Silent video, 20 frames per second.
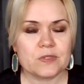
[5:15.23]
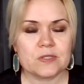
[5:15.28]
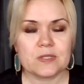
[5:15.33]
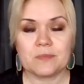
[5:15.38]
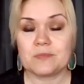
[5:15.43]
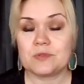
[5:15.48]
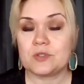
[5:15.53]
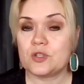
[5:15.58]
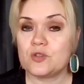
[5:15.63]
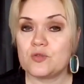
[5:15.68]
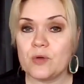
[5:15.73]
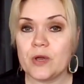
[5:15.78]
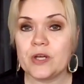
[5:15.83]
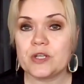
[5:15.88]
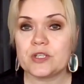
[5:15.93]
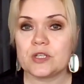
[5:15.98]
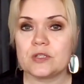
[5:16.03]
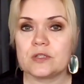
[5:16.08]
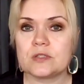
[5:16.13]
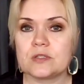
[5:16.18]
Some
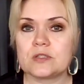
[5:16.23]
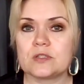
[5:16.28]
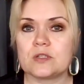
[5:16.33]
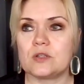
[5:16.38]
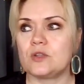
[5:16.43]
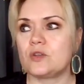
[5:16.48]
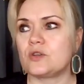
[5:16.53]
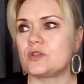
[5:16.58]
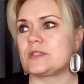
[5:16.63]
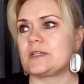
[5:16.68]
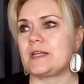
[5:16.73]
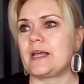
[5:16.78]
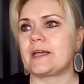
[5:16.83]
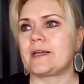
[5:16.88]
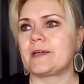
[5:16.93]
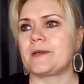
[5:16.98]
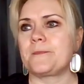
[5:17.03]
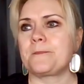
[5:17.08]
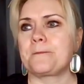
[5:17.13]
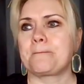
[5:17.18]
situations looks
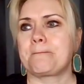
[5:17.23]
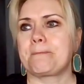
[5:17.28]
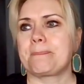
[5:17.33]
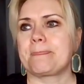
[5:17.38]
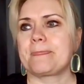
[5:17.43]
like